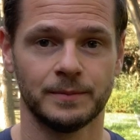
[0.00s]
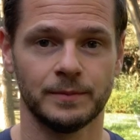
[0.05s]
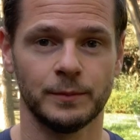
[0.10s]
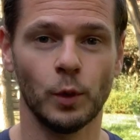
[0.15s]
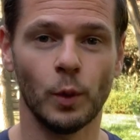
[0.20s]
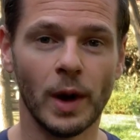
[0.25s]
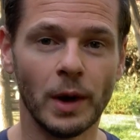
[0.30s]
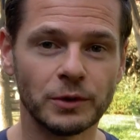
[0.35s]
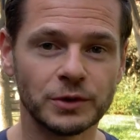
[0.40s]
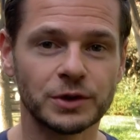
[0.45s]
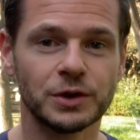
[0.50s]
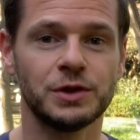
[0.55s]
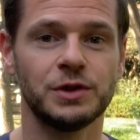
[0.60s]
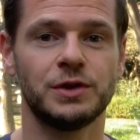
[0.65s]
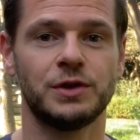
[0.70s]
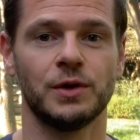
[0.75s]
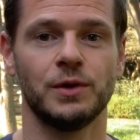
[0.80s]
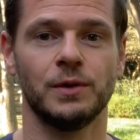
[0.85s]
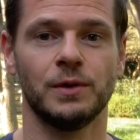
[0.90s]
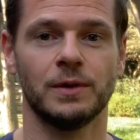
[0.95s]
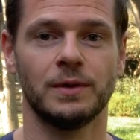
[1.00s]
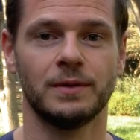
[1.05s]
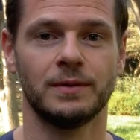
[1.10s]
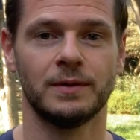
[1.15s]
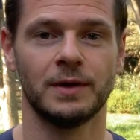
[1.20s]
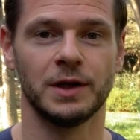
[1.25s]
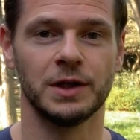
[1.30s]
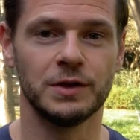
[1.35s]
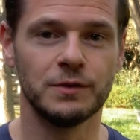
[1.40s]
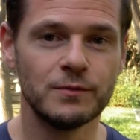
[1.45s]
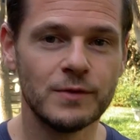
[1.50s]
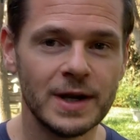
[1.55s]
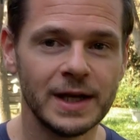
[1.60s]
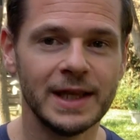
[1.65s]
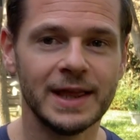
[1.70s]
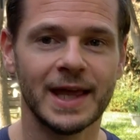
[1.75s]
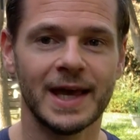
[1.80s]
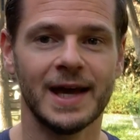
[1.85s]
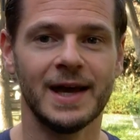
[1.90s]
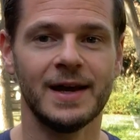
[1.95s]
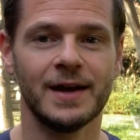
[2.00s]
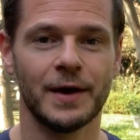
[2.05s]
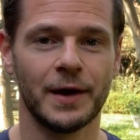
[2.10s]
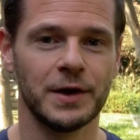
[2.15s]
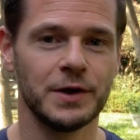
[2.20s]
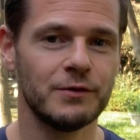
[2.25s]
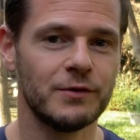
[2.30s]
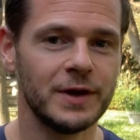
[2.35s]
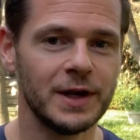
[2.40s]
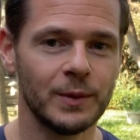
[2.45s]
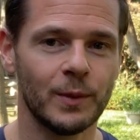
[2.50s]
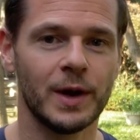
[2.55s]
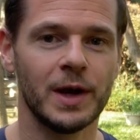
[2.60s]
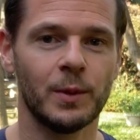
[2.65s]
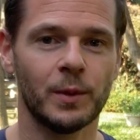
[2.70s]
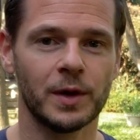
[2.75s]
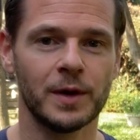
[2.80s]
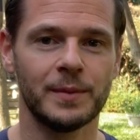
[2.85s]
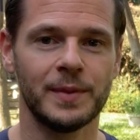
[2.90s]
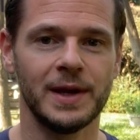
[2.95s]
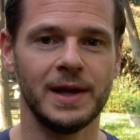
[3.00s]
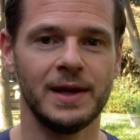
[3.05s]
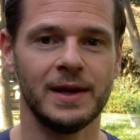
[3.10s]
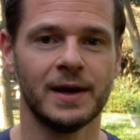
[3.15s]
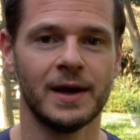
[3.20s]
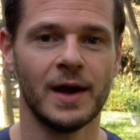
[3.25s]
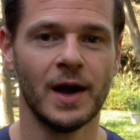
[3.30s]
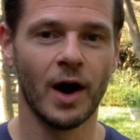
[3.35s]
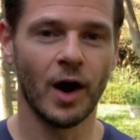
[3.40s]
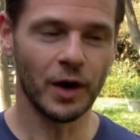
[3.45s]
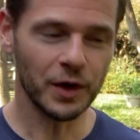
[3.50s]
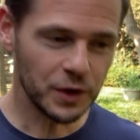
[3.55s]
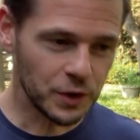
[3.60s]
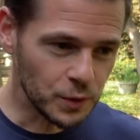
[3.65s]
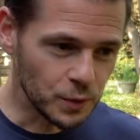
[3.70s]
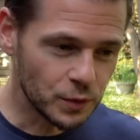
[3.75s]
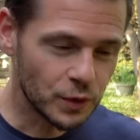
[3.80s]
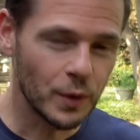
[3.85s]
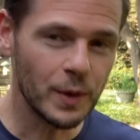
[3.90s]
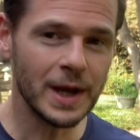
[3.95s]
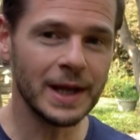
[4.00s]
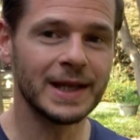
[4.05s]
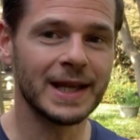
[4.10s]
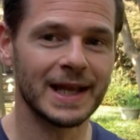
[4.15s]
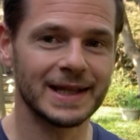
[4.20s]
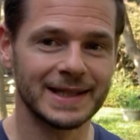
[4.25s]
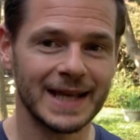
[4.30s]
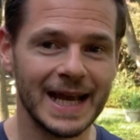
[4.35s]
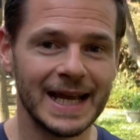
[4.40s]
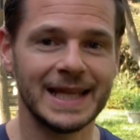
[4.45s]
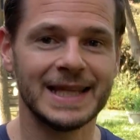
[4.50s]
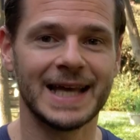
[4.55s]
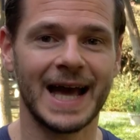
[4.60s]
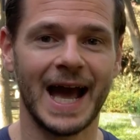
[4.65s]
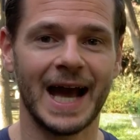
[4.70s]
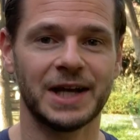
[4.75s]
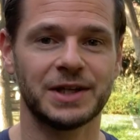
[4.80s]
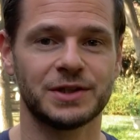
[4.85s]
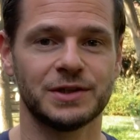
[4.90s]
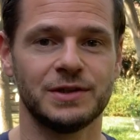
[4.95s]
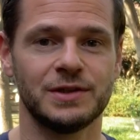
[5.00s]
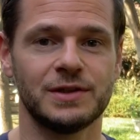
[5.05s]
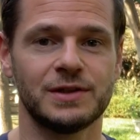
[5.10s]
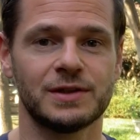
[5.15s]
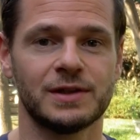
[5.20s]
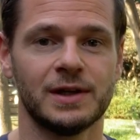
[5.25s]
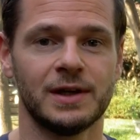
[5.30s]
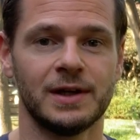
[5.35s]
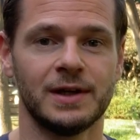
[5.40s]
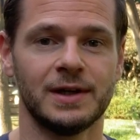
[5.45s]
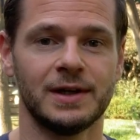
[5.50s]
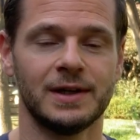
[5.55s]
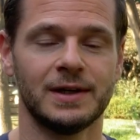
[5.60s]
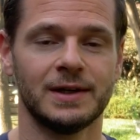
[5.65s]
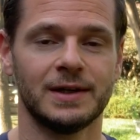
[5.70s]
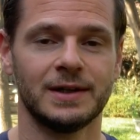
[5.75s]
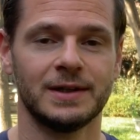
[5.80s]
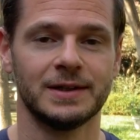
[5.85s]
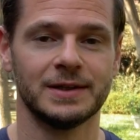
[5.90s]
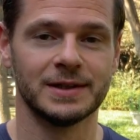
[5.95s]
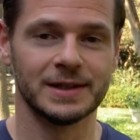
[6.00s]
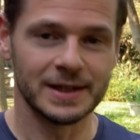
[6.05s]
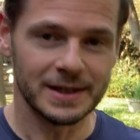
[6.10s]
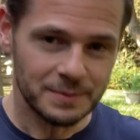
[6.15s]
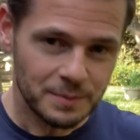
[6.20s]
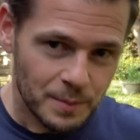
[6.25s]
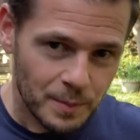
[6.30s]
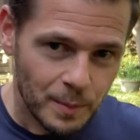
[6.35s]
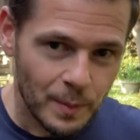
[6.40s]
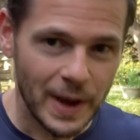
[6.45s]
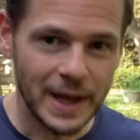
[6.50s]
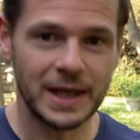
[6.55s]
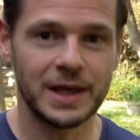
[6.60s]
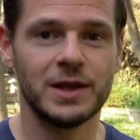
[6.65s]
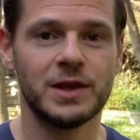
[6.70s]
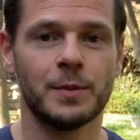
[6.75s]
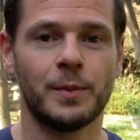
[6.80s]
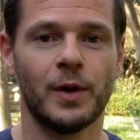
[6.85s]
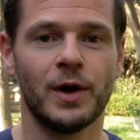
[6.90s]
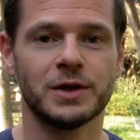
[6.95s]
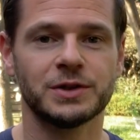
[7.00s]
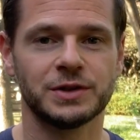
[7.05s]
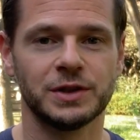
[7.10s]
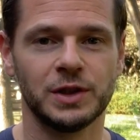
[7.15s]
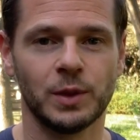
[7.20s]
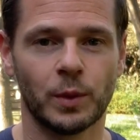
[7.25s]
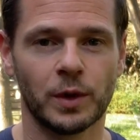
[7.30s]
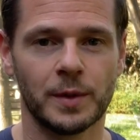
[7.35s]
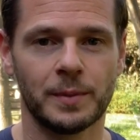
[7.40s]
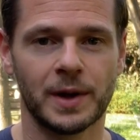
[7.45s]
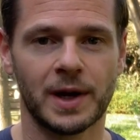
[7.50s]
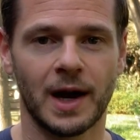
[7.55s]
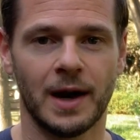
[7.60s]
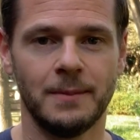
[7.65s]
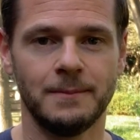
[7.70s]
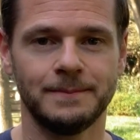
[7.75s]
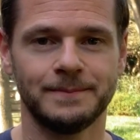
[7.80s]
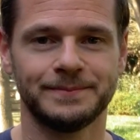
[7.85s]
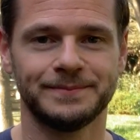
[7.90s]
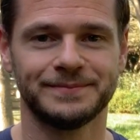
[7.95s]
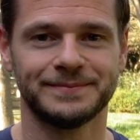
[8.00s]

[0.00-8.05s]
But what else could you do? Are you really there? Are you really where you want to be? Are you taking the actions that make you the person that you want to become?